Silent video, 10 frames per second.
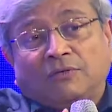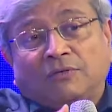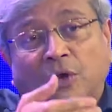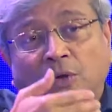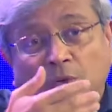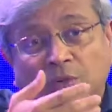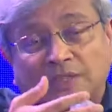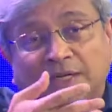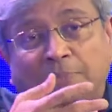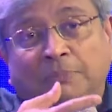follows
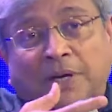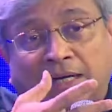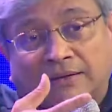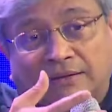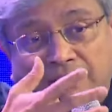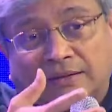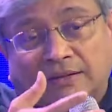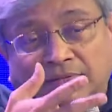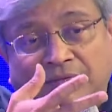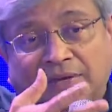that path
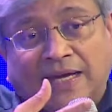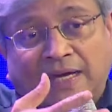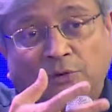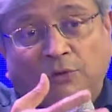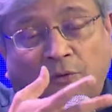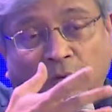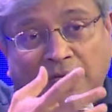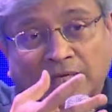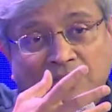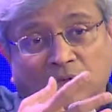where you
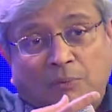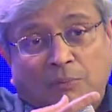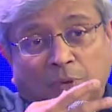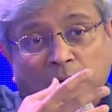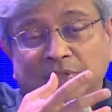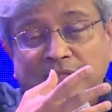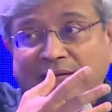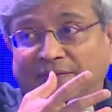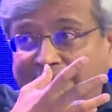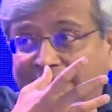focus on producing a
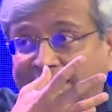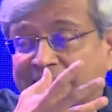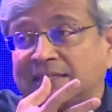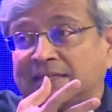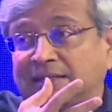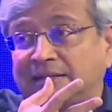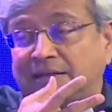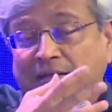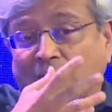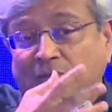very excellent, you know,
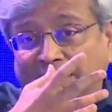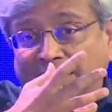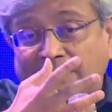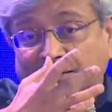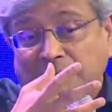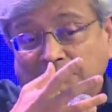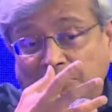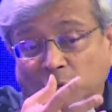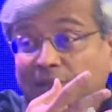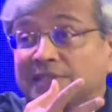very um,
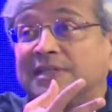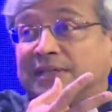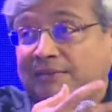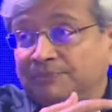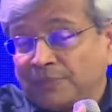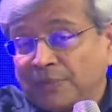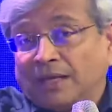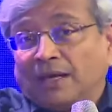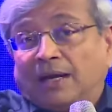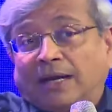good result. Yeah.
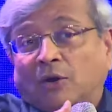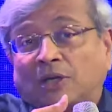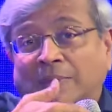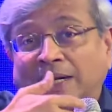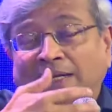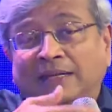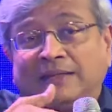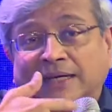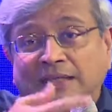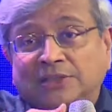And automatically the
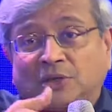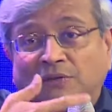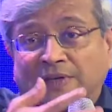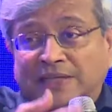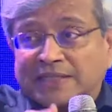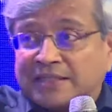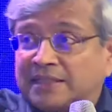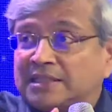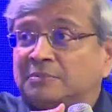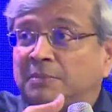culture of excellence
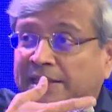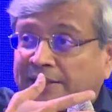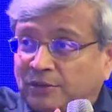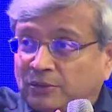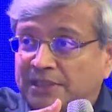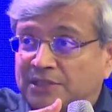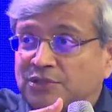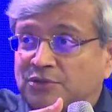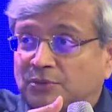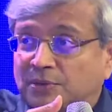is built into these
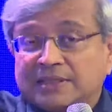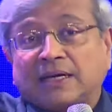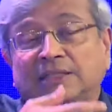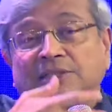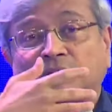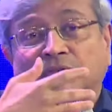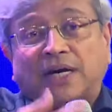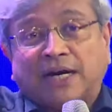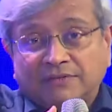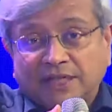students. The culture of
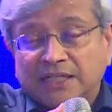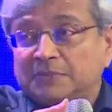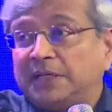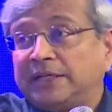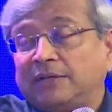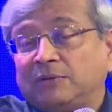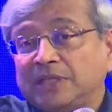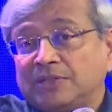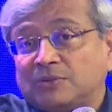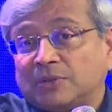hard work is built into
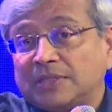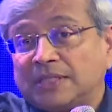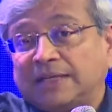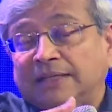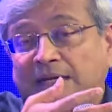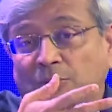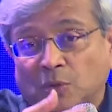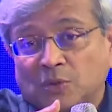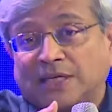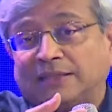these students. And that
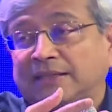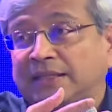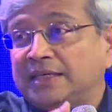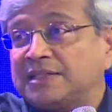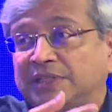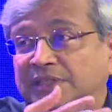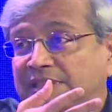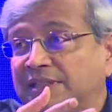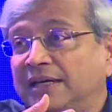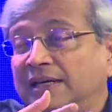those are the things which
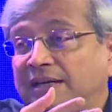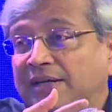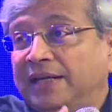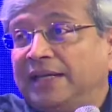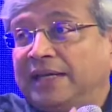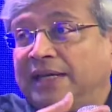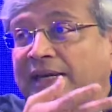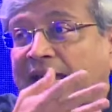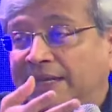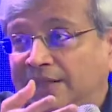really
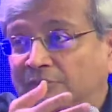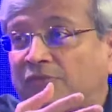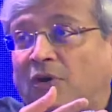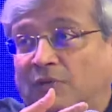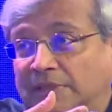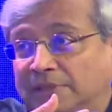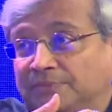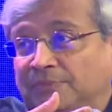carry them forward. Yeah.